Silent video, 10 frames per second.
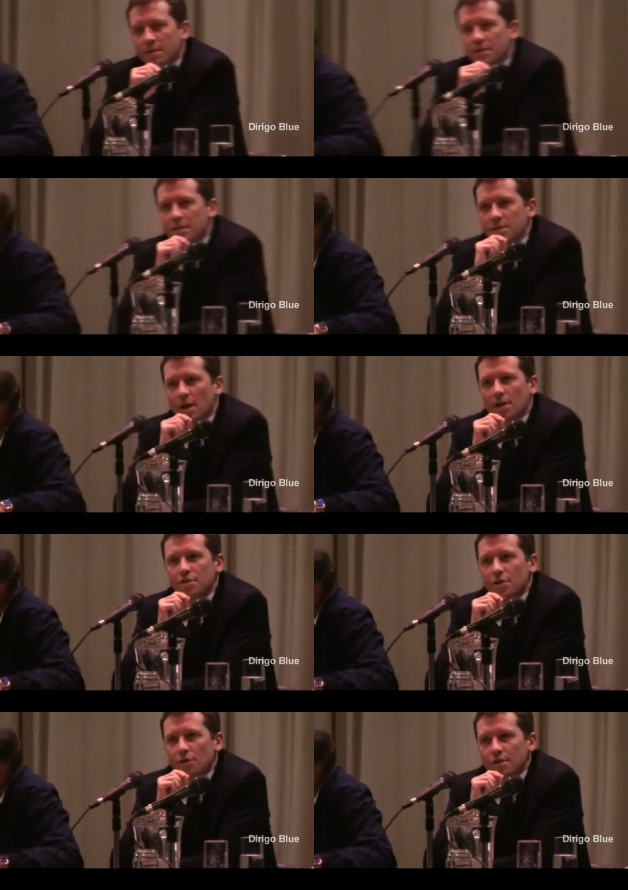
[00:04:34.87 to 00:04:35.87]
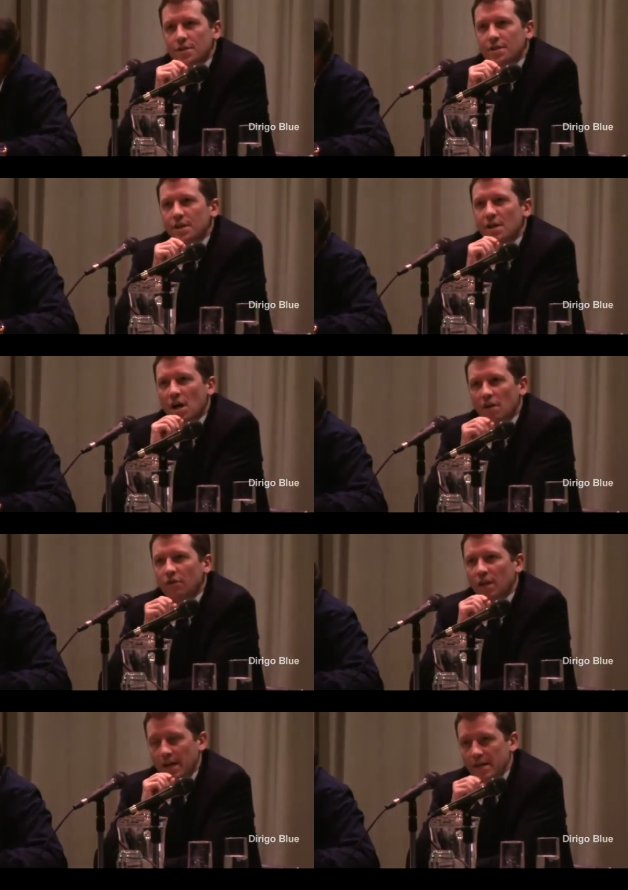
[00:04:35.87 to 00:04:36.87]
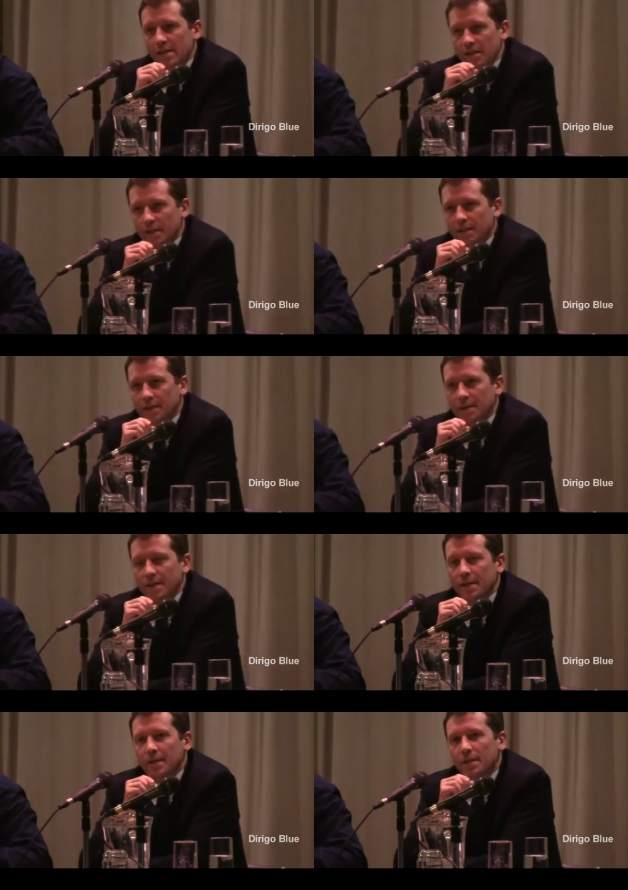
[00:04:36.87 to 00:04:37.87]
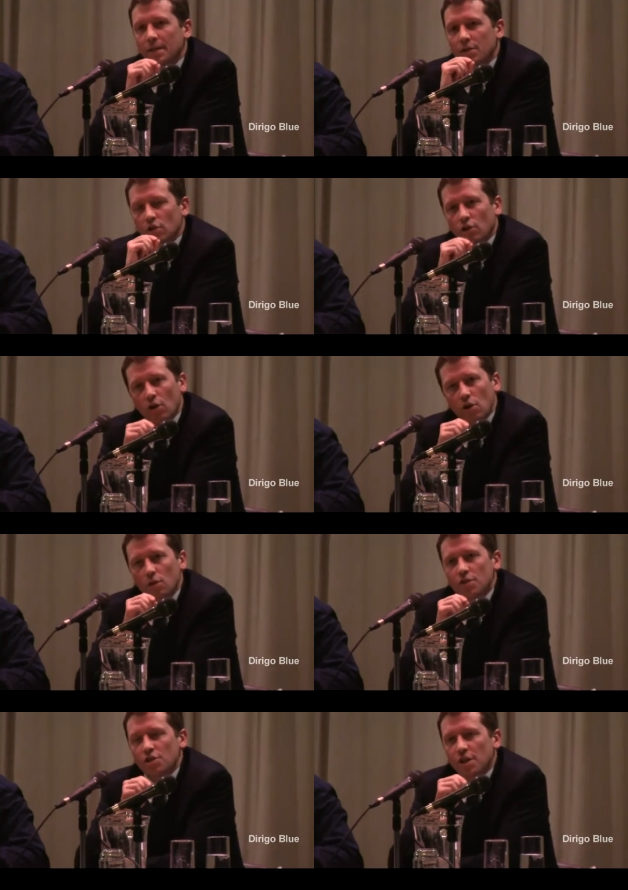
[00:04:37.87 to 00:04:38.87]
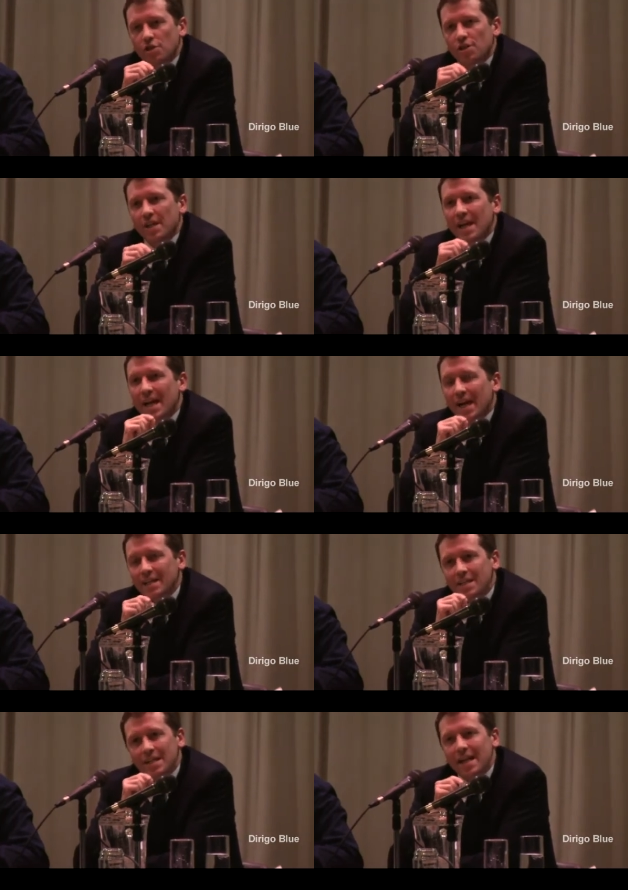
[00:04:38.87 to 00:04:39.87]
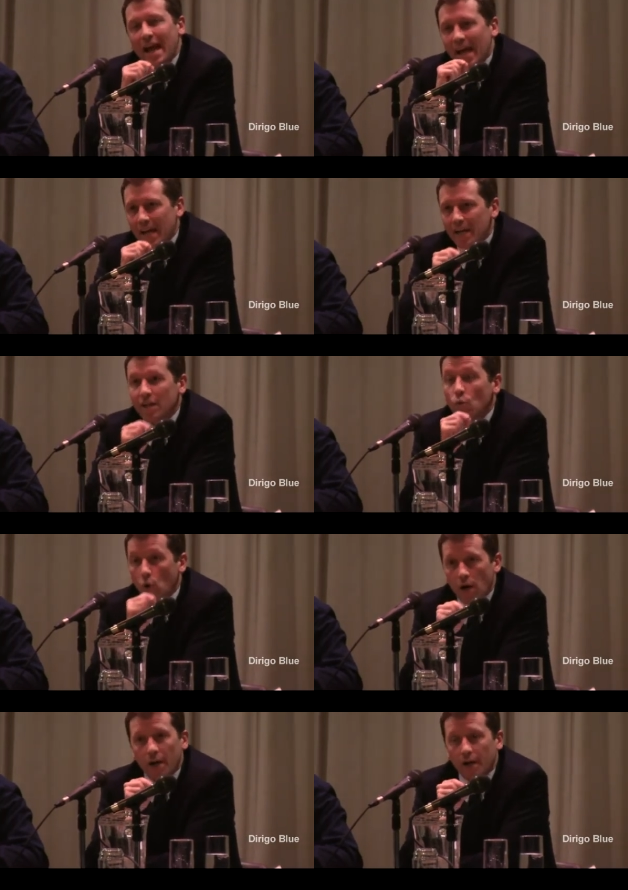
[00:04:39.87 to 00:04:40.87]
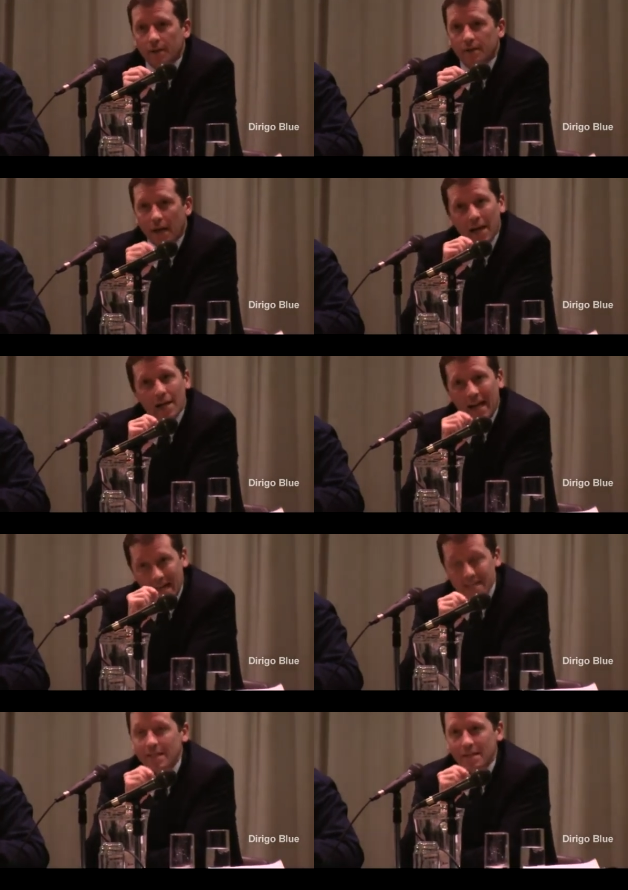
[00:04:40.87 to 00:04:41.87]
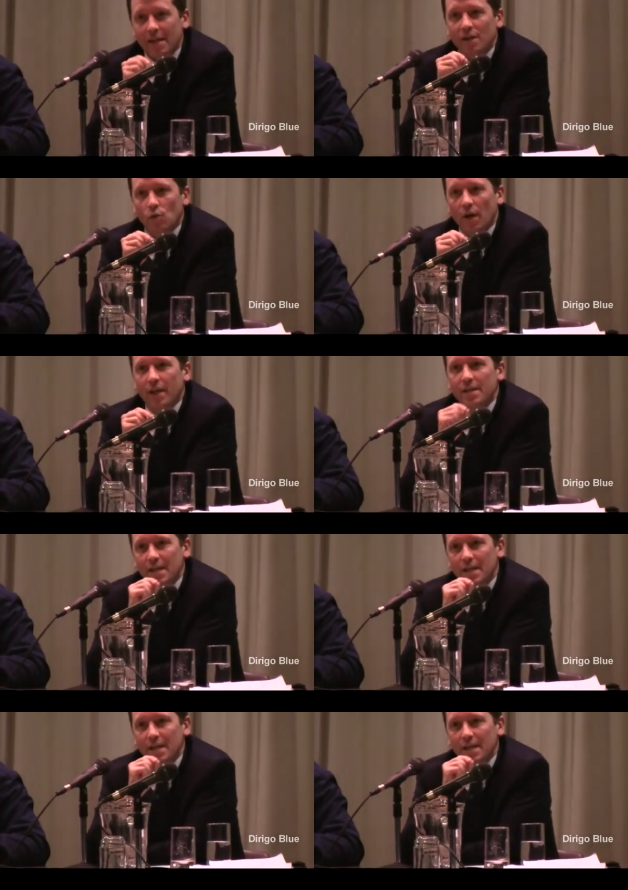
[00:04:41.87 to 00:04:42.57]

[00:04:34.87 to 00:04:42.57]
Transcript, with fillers: It's, it's not as though this is a novel idea. The law was changed in 1981, not 1881.